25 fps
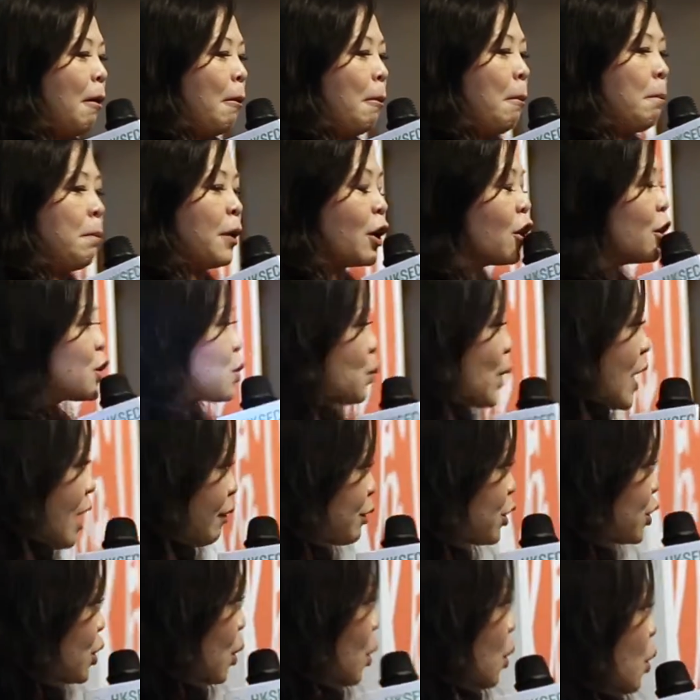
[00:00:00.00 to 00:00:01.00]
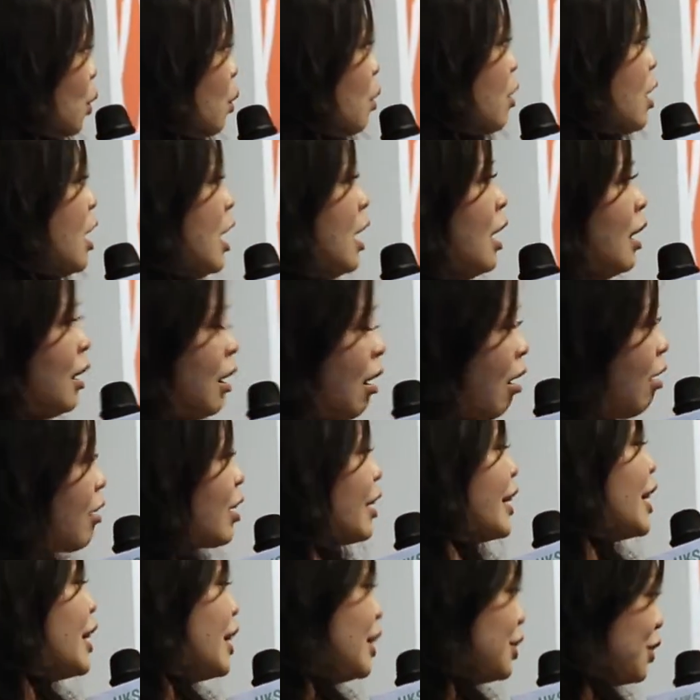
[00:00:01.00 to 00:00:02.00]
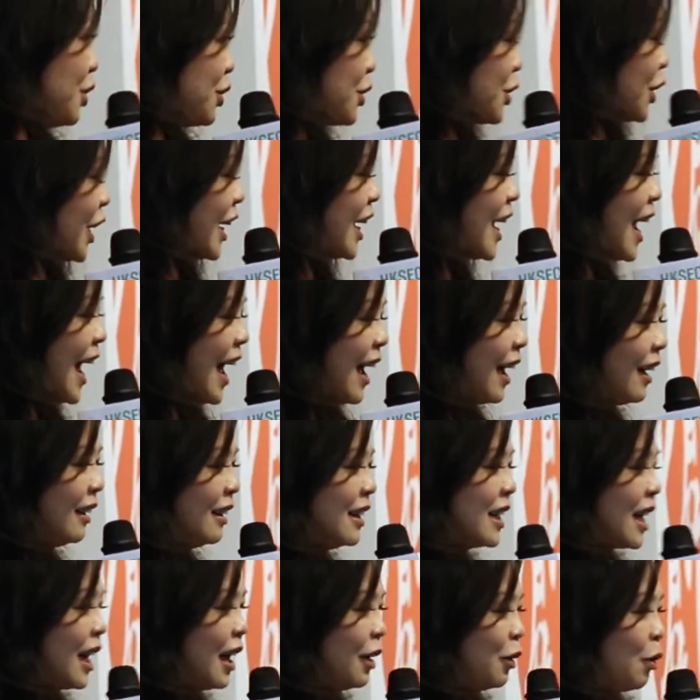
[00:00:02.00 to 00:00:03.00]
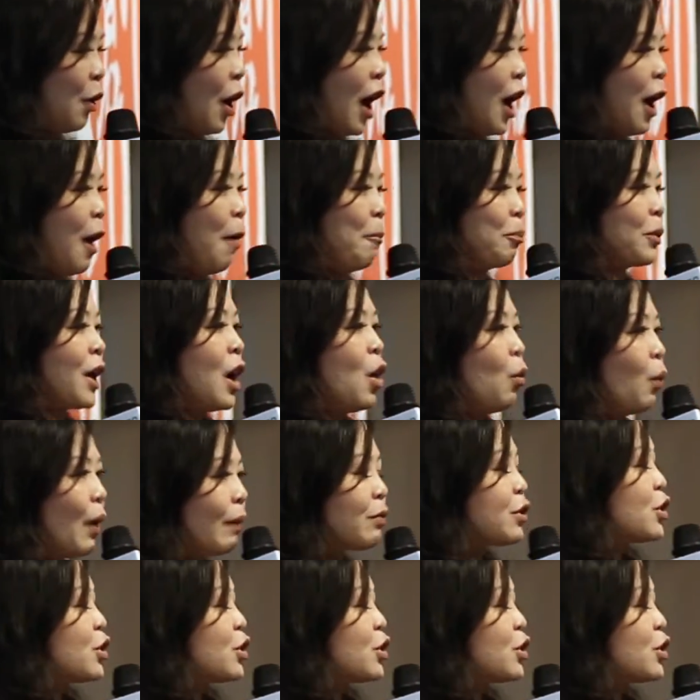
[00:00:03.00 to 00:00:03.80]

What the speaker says: because we have so long a history and then we have